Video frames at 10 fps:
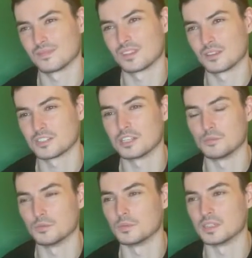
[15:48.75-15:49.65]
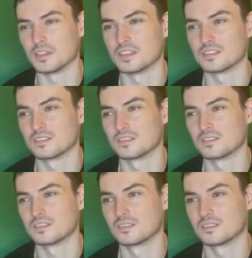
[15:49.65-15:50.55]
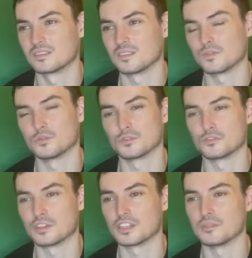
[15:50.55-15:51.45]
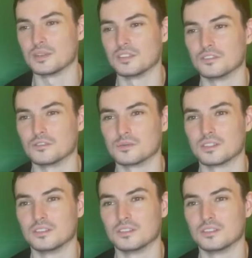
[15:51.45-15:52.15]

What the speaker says: Shadow Ball would have been nice. Of course, we've got Draco Meteor as well.